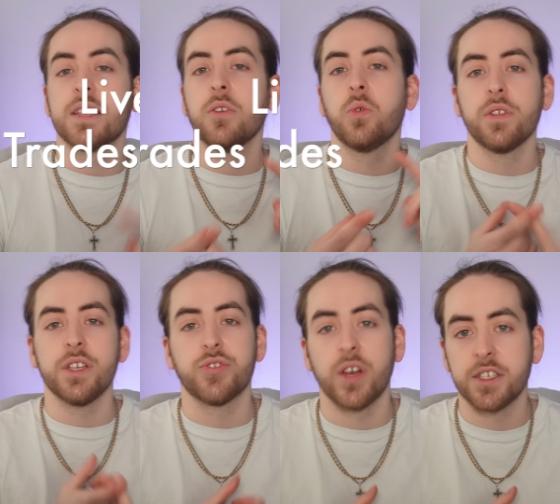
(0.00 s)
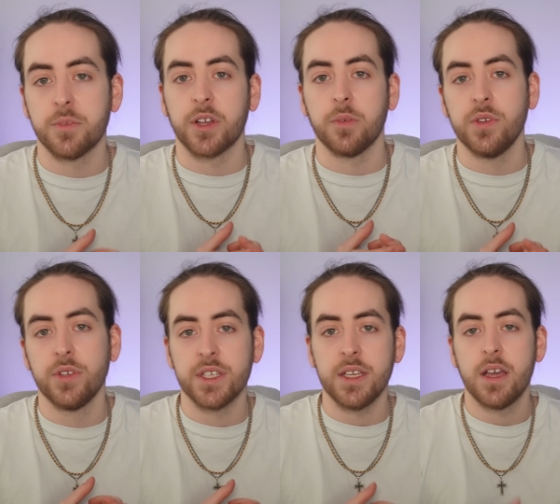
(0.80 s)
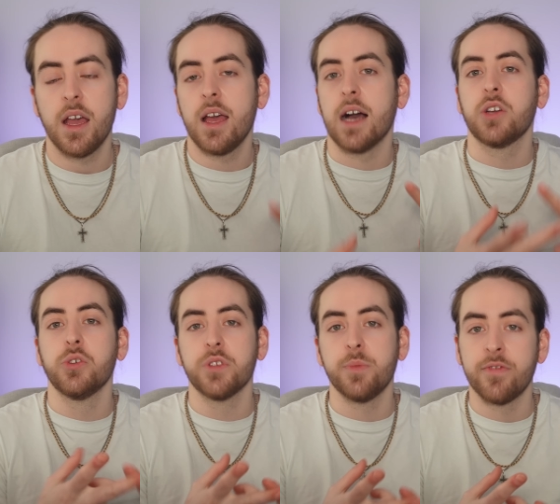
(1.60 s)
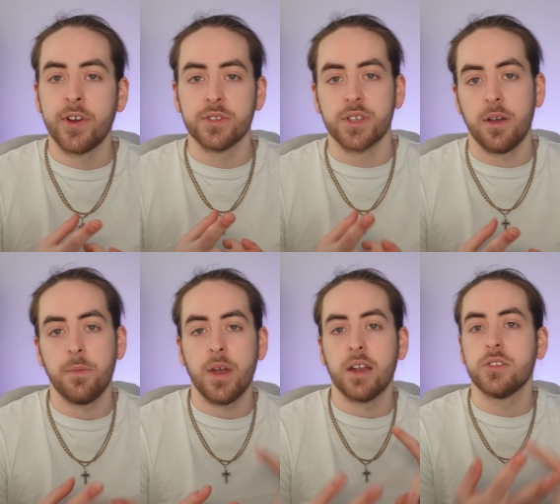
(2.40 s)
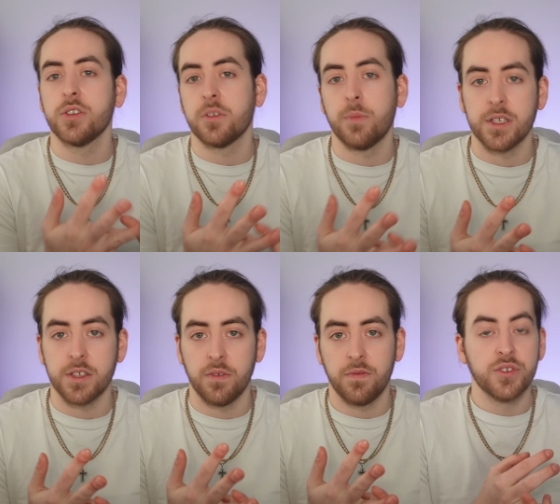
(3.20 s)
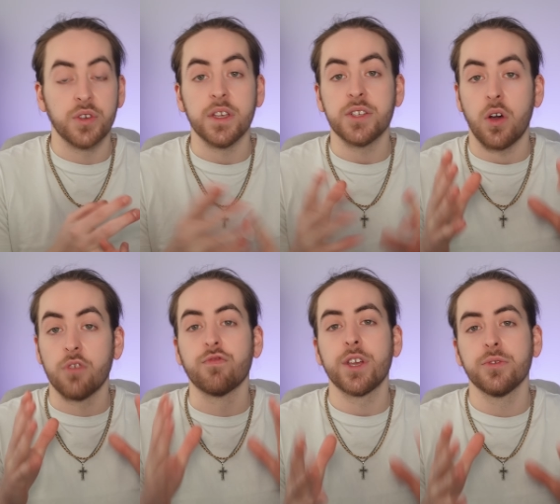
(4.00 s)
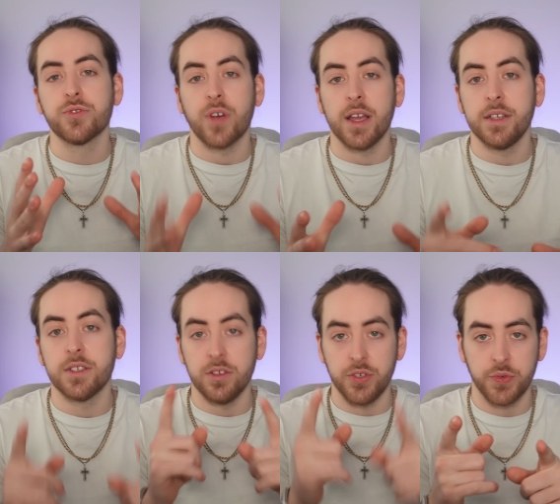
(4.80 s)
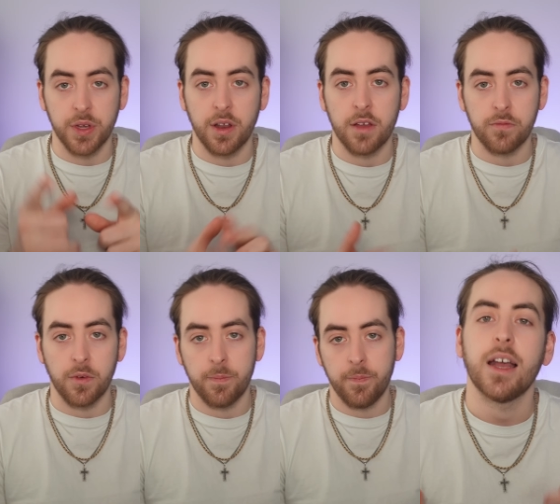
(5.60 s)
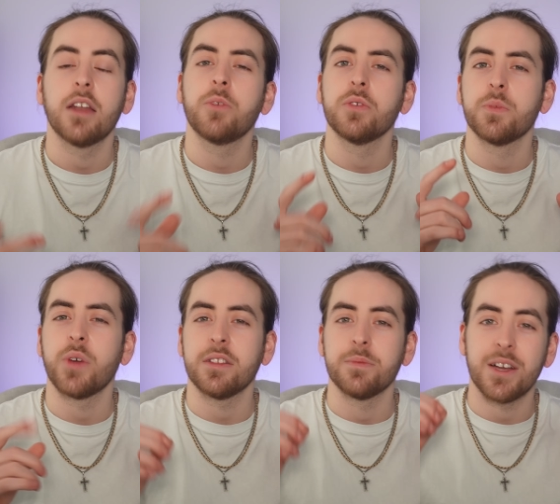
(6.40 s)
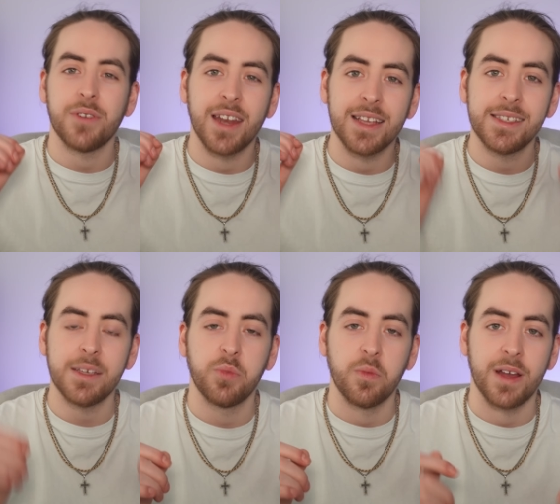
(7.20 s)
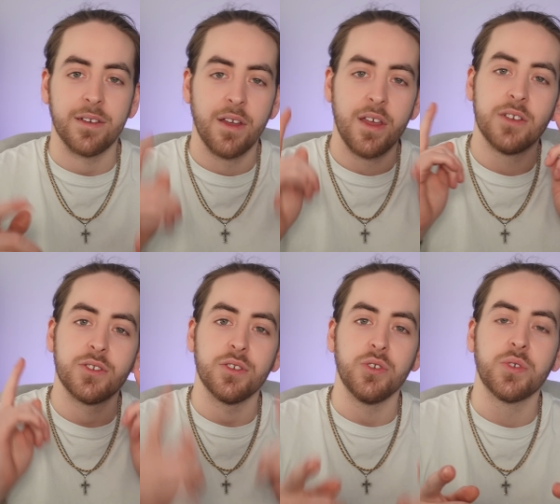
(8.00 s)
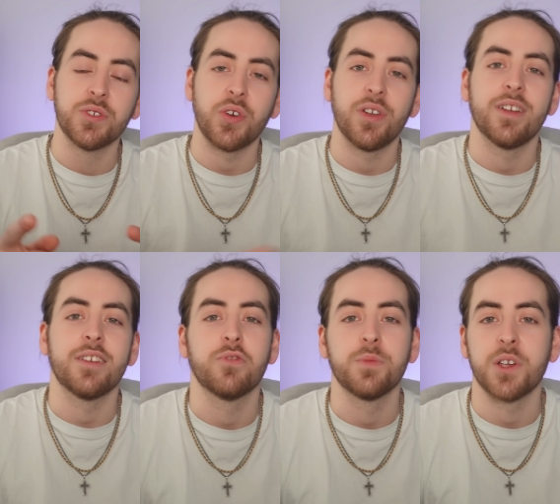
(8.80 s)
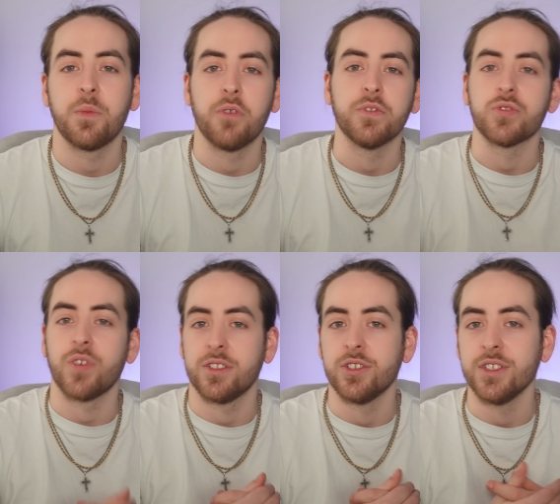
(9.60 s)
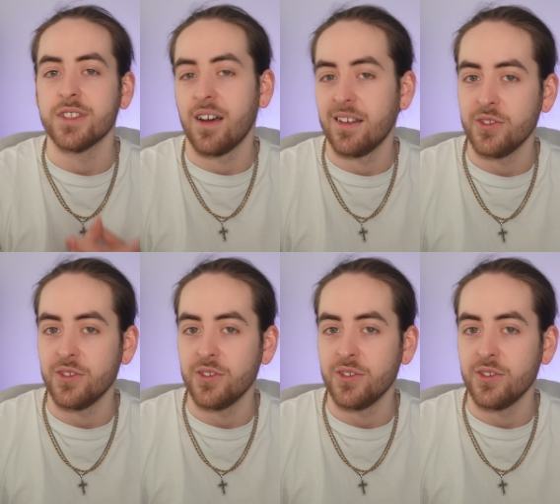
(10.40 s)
sent all of these trades to my community, I called them in real time, and I took them myself. So these are real trades that you can learn from. And I'm going to break them down in a simple manner so that you can start learning from some of the strategies that I